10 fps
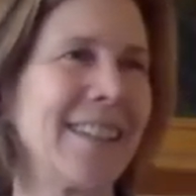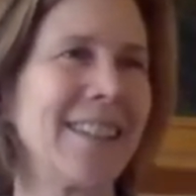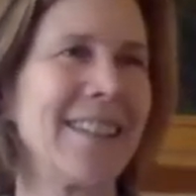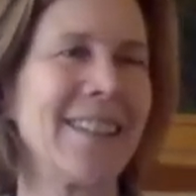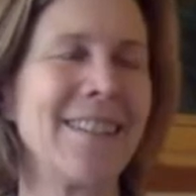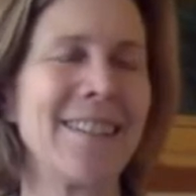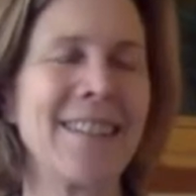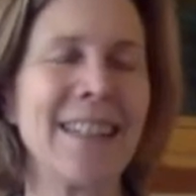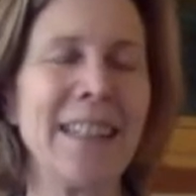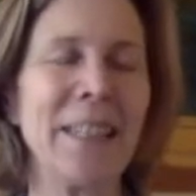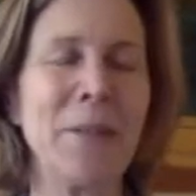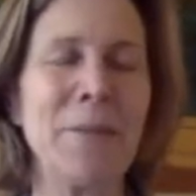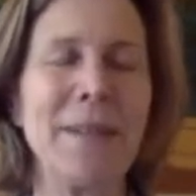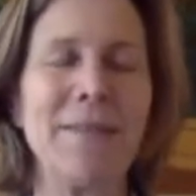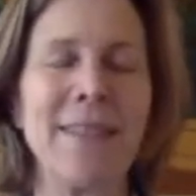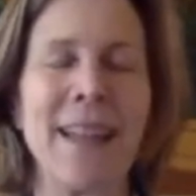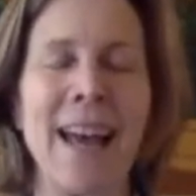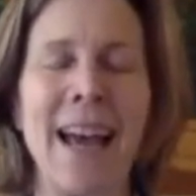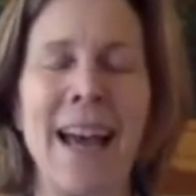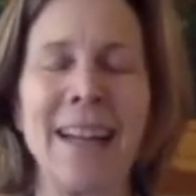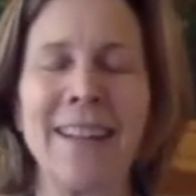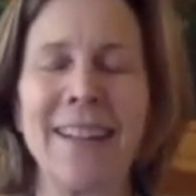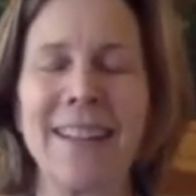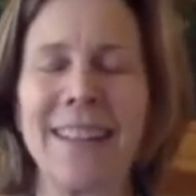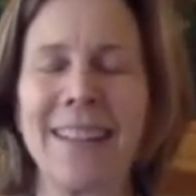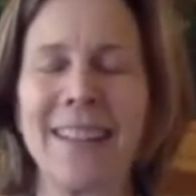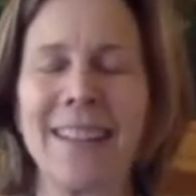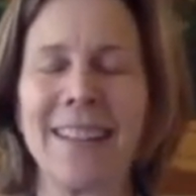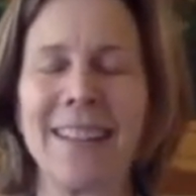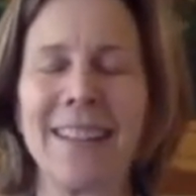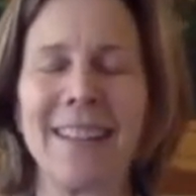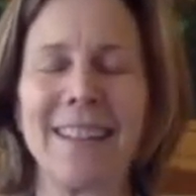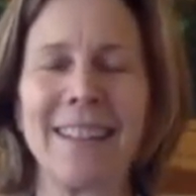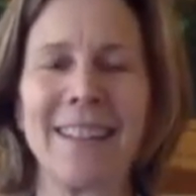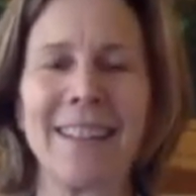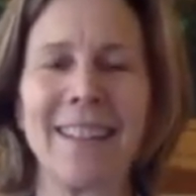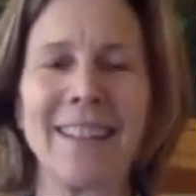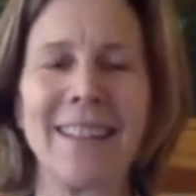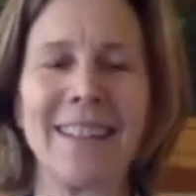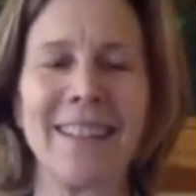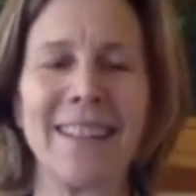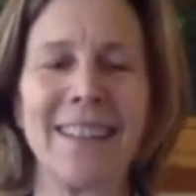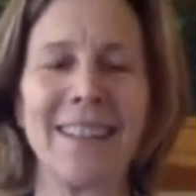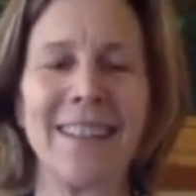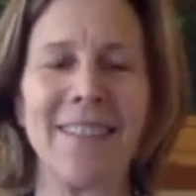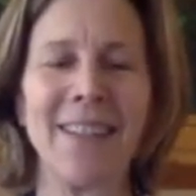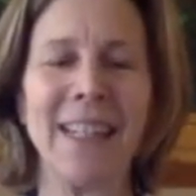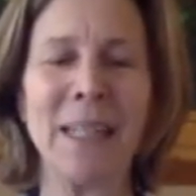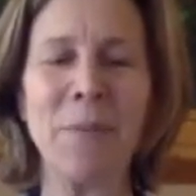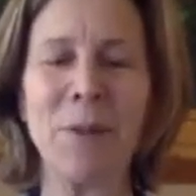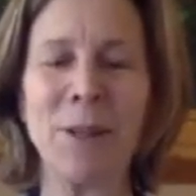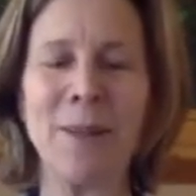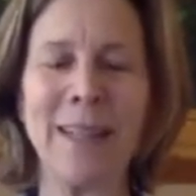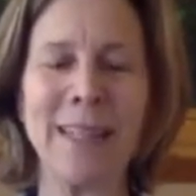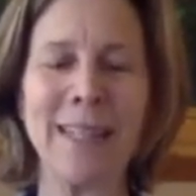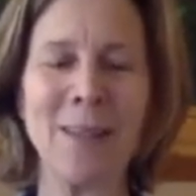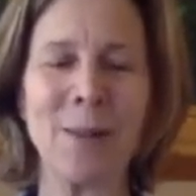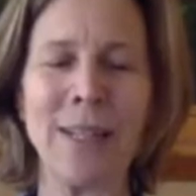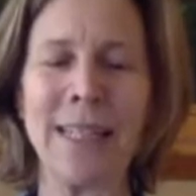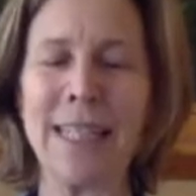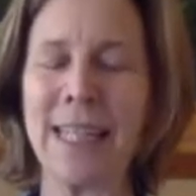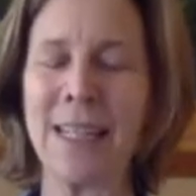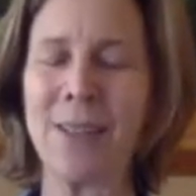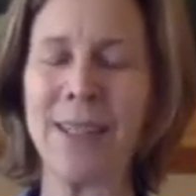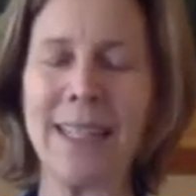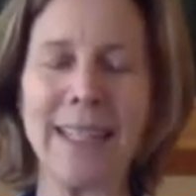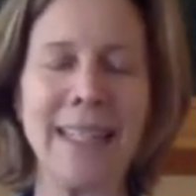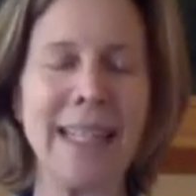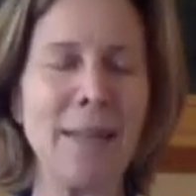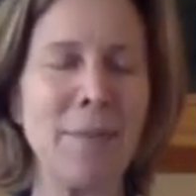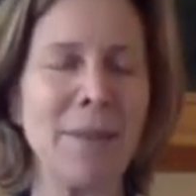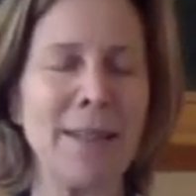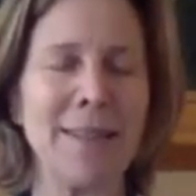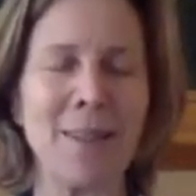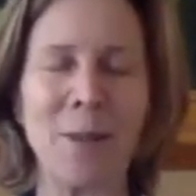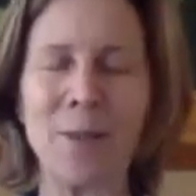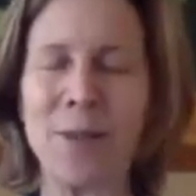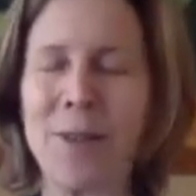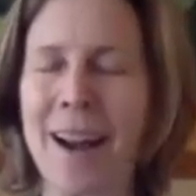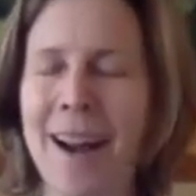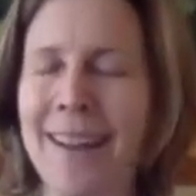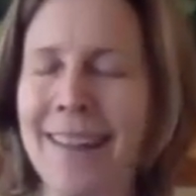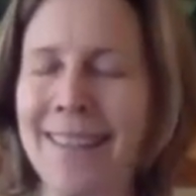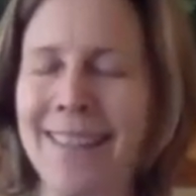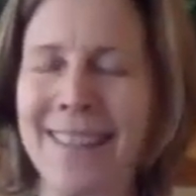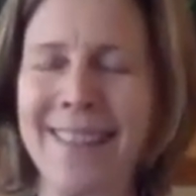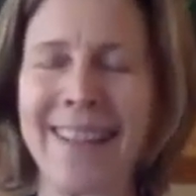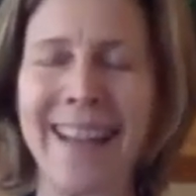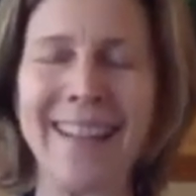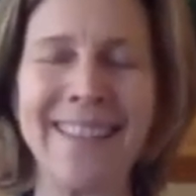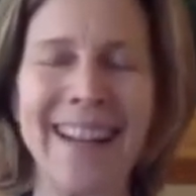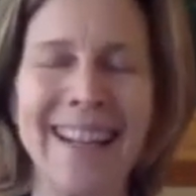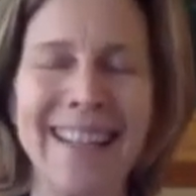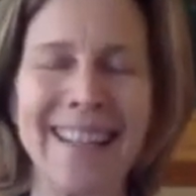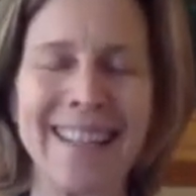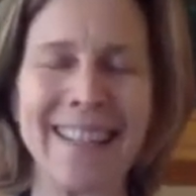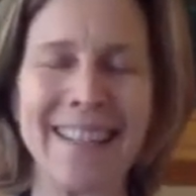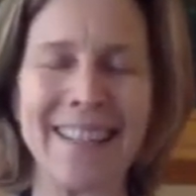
There's just a little bit of lag. And if at any point you get disoriented or dizzy, please close your eyes and just take rest.